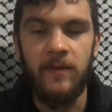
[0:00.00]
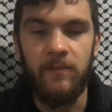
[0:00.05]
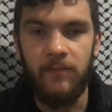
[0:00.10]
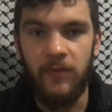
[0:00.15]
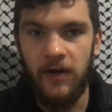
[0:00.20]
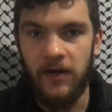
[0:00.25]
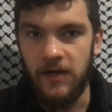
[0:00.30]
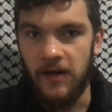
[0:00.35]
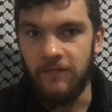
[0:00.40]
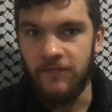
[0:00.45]

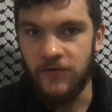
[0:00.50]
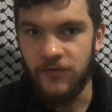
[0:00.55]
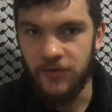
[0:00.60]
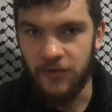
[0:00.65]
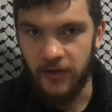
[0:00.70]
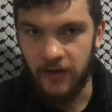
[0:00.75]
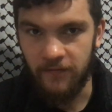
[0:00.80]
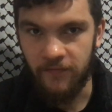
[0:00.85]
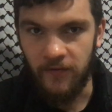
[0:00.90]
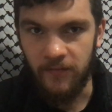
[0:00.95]
But if you're
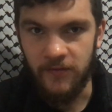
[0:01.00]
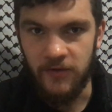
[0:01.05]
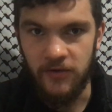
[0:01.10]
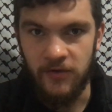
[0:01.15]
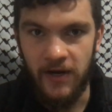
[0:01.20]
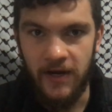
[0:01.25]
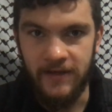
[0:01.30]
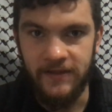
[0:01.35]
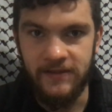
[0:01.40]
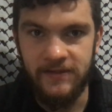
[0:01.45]
doing it from the
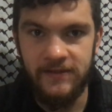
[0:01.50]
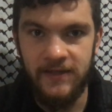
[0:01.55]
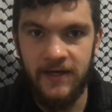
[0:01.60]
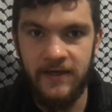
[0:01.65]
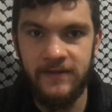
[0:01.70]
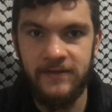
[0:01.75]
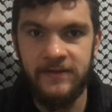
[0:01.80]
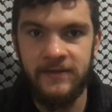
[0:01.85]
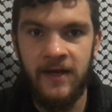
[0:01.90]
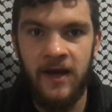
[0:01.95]
United
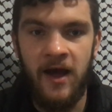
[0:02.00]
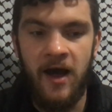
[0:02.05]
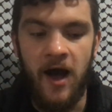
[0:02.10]
States,